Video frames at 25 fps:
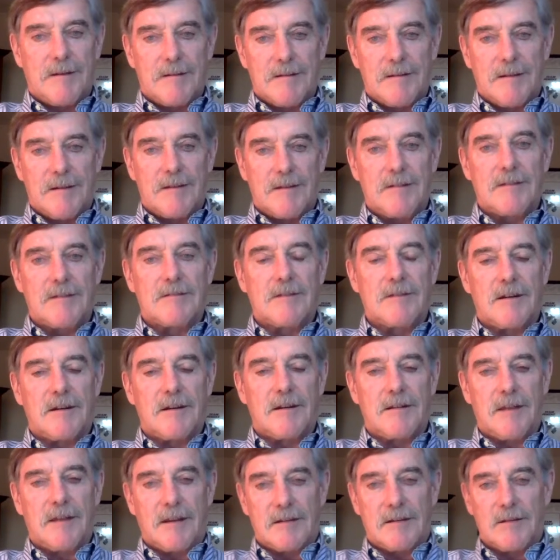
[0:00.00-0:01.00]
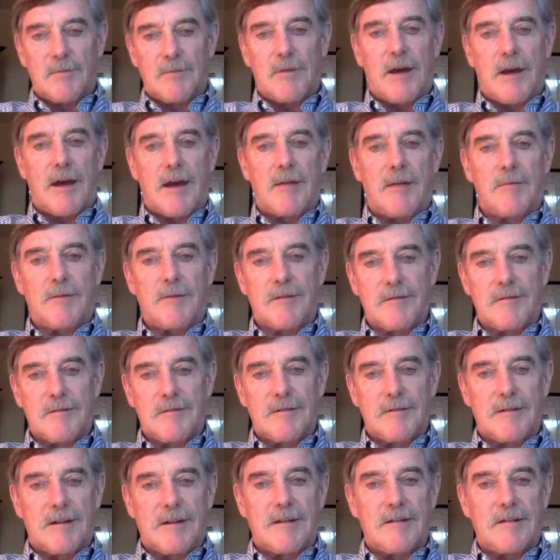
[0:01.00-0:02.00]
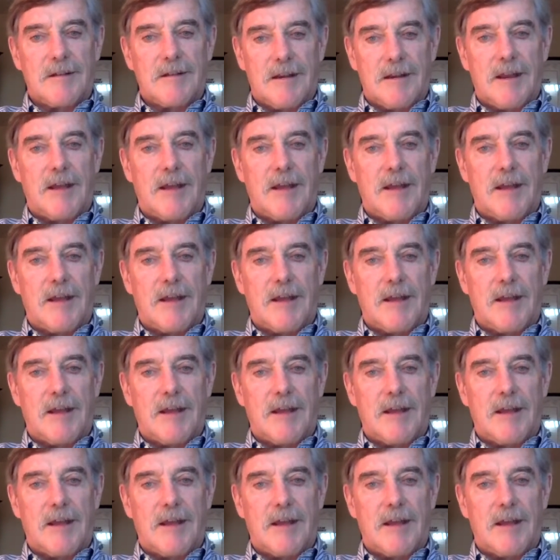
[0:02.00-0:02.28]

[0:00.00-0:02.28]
And it's going to take some time to